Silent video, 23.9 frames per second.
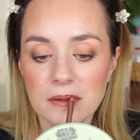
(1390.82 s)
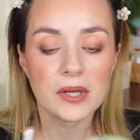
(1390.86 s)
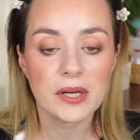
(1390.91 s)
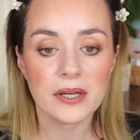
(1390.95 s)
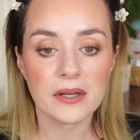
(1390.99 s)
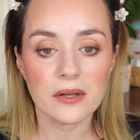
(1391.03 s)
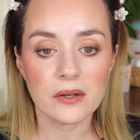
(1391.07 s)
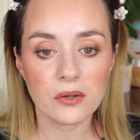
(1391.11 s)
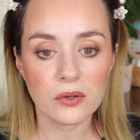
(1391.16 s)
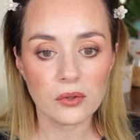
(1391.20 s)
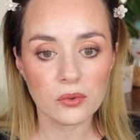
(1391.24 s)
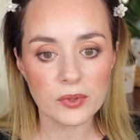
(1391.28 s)

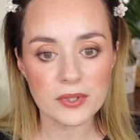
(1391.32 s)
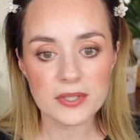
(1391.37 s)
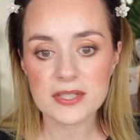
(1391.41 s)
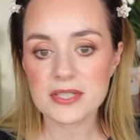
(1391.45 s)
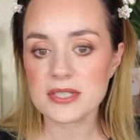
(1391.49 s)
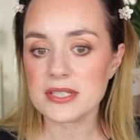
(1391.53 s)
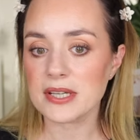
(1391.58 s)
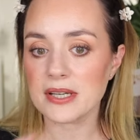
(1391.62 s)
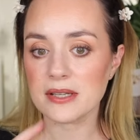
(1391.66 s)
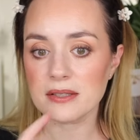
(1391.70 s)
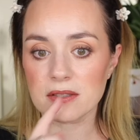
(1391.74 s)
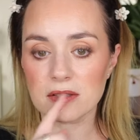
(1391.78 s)
I always
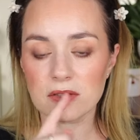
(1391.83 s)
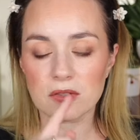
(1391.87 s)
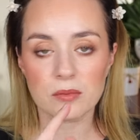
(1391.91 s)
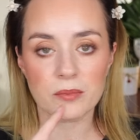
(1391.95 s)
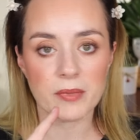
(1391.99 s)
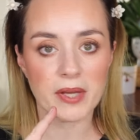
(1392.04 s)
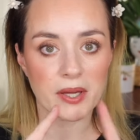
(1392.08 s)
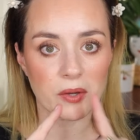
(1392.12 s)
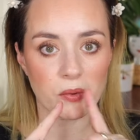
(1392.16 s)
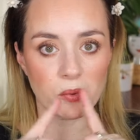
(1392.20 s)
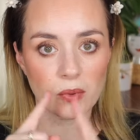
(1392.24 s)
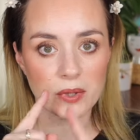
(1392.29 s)
tend to
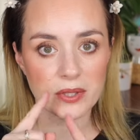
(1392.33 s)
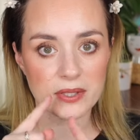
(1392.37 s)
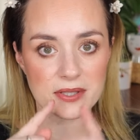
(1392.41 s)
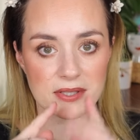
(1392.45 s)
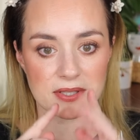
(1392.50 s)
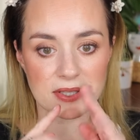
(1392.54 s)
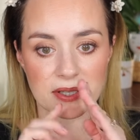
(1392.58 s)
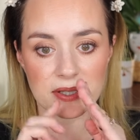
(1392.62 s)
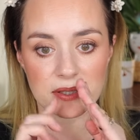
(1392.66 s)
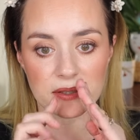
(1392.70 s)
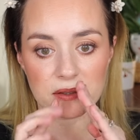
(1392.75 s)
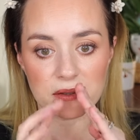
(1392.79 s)
make one
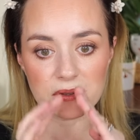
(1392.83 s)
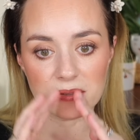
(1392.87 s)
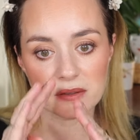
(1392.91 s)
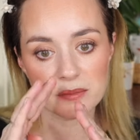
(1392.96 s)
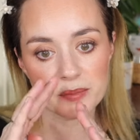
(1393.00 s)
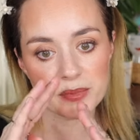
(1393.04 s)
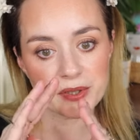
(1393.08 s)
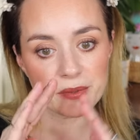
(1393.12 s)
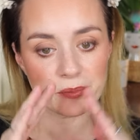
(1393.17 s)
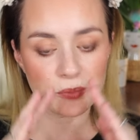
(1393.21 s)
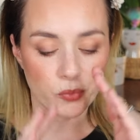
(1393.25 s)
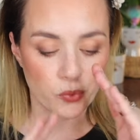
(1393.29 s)
side a little
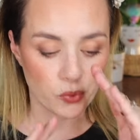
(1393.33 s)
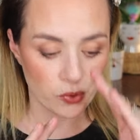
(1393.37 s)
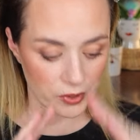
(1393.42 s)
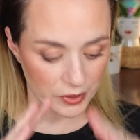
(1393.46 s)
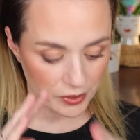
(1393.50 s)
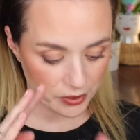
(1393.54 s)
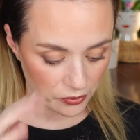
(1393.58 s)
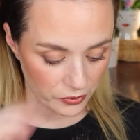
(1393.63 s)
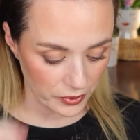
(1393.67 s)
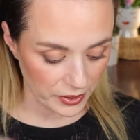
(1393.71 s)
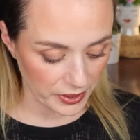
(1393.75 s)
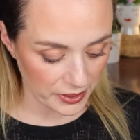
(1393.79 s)
bit more
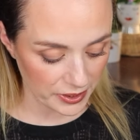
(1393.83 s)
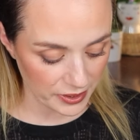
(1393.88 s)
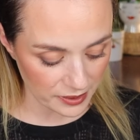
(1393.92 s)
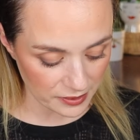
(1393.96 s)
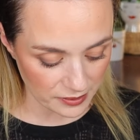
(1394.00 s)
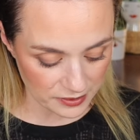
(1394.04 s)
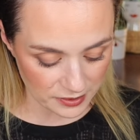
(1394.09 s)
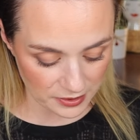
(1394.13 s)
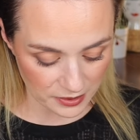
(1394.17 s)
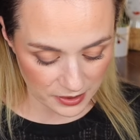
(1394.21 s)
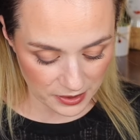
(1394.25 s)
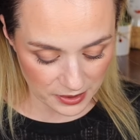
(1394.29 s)

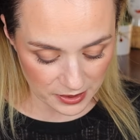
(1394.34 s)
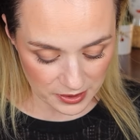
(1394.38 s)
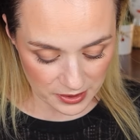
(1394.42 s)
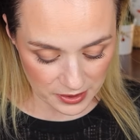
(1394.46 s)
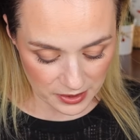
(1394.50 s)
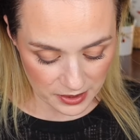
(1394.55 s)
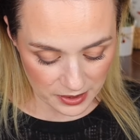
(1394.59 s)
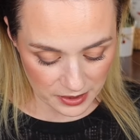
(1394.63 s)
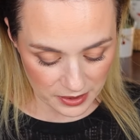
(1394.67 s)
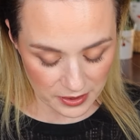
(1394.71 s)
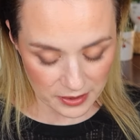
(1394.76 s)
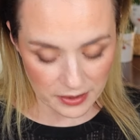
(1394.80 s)
cricket.
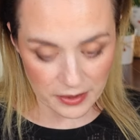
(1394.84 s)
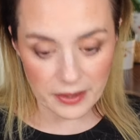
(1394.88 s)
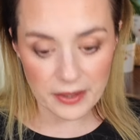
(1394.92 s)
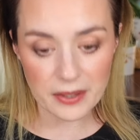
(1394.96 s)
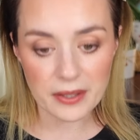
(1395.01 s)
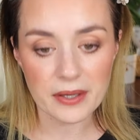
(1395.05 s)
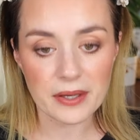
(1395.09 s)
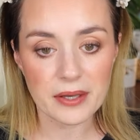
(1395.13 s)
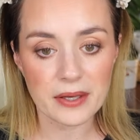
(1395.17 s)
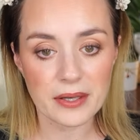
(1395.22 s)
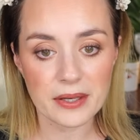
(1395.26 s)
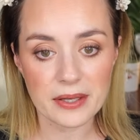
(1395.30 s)

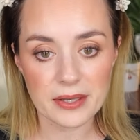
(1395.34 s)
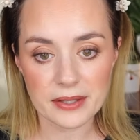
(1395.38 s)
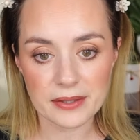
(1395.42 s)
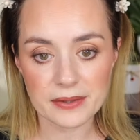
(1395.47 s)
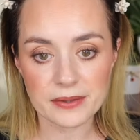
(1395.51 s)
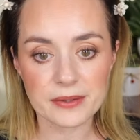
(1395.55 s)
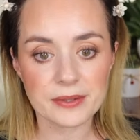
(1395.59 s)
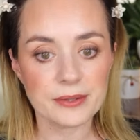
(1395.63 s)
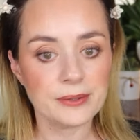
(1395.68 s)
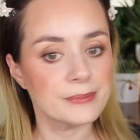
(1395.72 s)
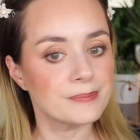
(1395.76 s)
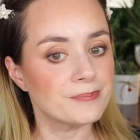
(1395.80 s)

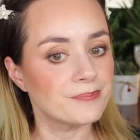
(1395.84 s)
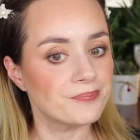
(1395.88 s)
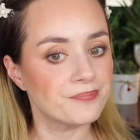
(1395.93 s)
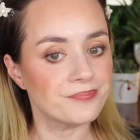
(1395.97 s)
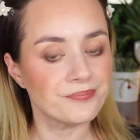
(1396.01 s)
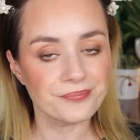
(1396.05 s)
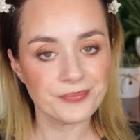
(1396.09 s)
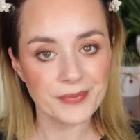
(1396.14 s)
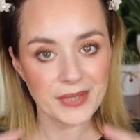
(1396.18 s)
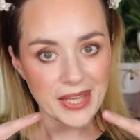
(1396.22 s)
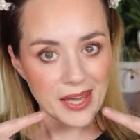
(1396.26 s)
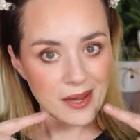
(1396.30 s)
And
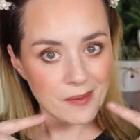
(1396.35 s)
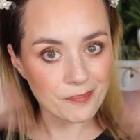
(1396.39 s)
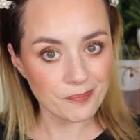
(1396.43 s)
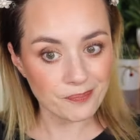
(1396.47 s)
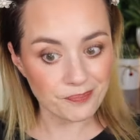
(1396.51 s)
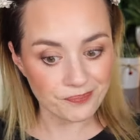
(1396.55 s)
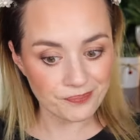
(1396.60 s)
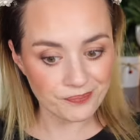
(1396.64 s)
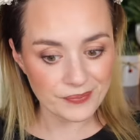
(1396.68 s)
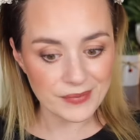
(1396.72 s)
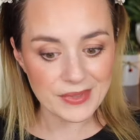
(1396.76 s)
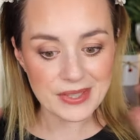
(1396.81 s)
yeah,
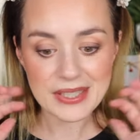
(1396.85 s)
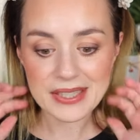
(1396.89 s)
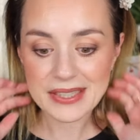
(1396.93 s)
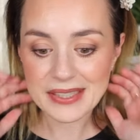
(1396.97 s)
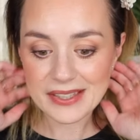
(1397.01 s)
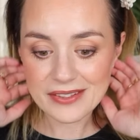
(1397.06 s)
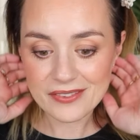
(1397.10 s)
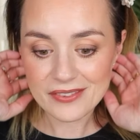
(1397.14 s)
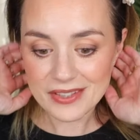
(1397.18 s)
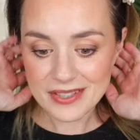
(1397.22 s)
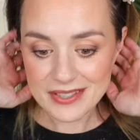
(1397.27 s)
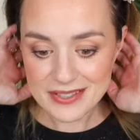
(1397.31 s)

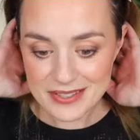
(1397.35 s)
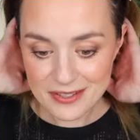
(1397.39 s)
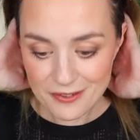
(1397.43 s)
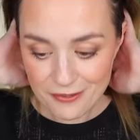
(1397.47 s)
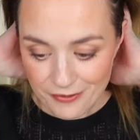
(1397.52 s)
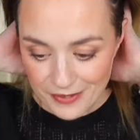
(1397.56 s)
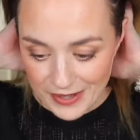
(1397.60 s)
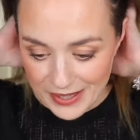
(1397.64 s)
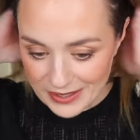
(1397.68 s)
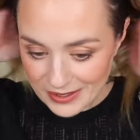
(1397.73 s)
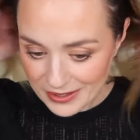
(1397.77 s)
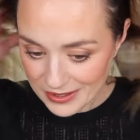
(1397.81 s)
here is the
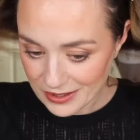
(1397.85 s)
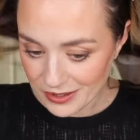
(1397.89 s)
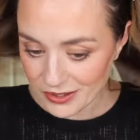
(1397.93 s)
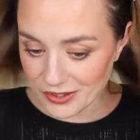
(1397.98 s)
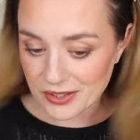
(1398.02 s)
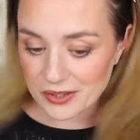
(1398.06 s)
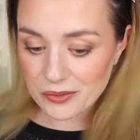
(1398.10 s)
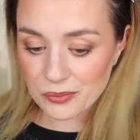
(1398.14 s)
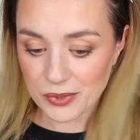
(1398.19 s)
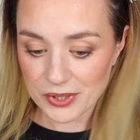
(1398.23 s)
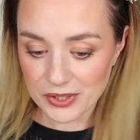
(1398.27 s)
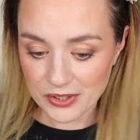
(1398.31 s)
final
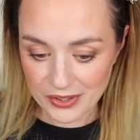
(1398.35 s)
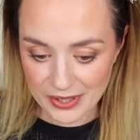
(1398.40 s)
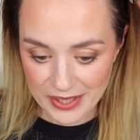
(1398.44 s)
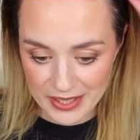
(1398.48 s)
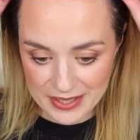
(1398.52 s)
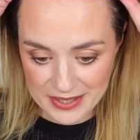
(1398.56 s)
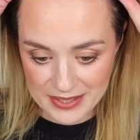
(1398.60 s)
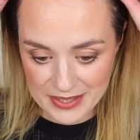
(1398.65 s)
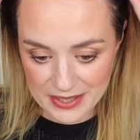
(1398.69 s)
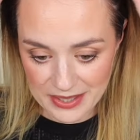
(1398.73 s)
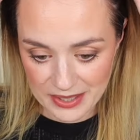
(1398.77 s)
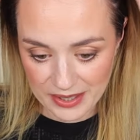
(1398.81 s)
look. What do you
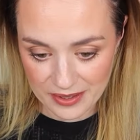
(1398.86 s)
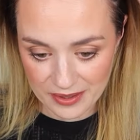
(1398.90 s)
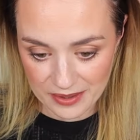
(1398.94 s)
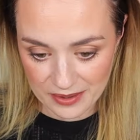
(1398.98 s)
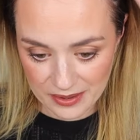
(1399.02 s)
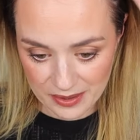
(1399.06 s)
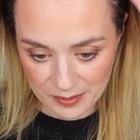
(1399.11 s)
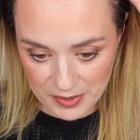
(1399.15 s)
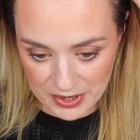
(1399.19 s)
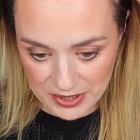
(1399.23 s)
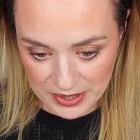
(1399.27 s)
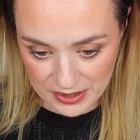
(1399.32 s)
guys think?
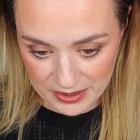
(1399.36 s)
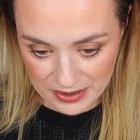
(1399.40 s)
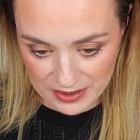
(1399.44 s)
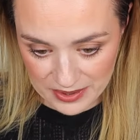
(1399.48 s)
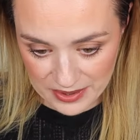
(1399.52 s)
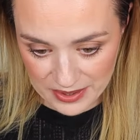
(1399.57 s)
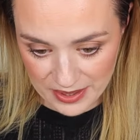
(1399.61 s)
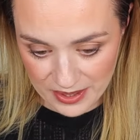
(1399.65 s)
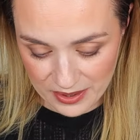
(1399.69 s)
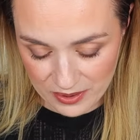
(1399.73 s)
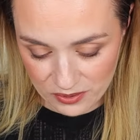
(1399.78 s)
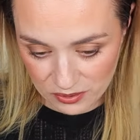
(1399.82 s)
Let me take
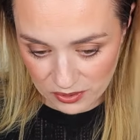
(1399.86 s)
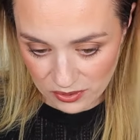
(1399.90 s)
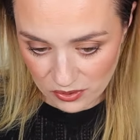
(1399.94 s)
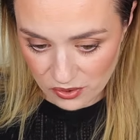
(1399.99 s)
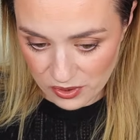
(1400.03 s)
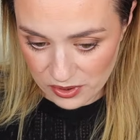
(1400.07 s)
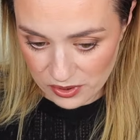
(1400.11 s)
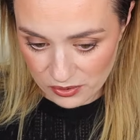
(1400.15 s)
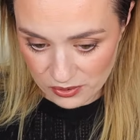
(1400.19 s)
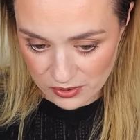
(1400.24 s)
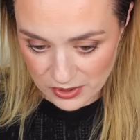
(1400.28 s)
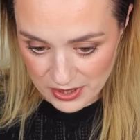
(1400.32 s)
this out. Oh
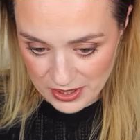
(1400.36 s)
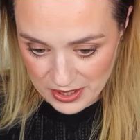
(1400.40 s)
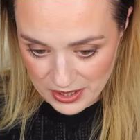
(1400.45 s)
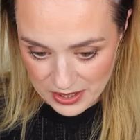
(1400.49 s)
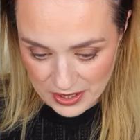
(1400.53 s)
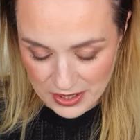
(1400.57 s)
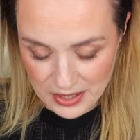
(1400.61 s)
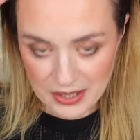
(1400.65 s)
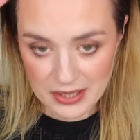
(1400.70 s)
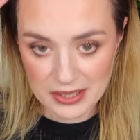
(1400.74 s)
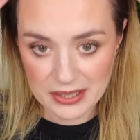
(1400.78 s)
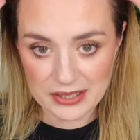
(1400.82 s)
no,
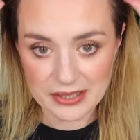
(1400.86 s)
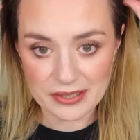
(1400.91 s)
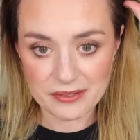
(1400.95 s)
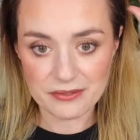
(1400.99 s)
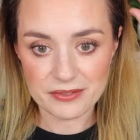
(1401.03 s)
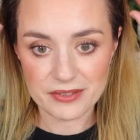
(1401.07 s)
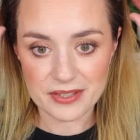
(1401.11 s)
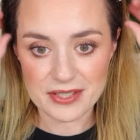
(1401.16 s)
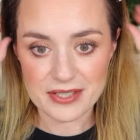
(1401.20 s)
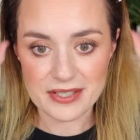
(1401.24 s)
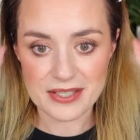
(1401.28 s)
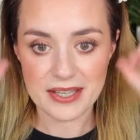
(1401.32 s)
leave
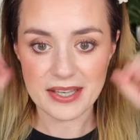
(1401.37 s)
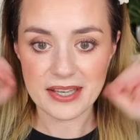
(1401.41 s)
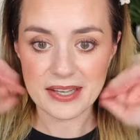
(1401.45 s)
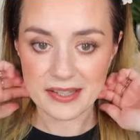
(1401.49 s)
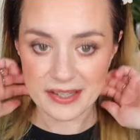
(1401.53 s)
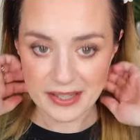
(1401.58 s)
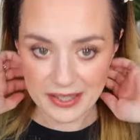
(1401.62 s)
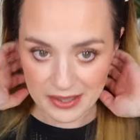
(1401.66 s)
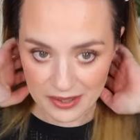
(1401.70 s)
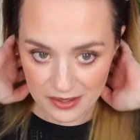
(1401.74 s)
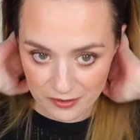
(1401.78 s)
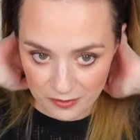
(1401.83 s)
this in.
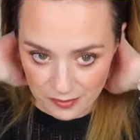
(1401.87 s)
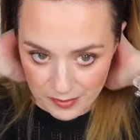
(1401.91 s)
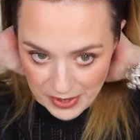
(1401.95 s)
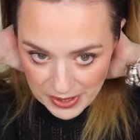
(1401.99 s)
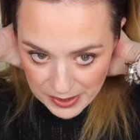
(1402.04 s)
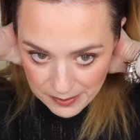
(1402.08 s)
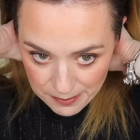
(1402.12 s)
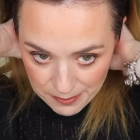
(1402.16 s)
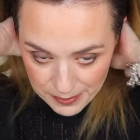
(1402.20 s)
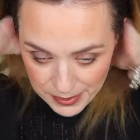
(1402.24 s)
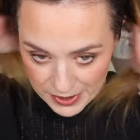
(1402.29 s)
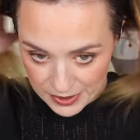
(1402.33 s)
I love
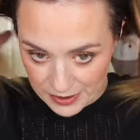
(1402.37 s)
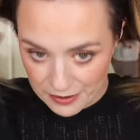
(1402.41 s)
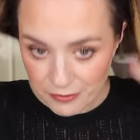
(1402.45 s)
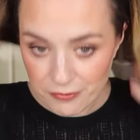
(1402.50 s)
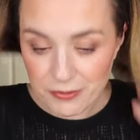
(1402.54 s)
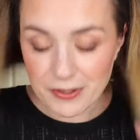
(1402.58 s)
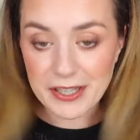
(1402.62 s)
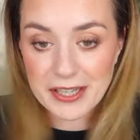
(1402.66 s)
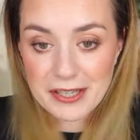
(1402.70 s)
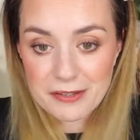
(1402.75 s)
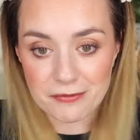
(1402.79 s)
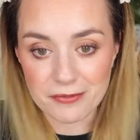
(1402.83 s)
my
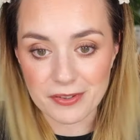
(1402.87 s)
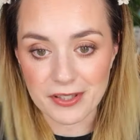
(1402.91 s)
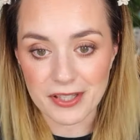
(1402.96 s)
butterfly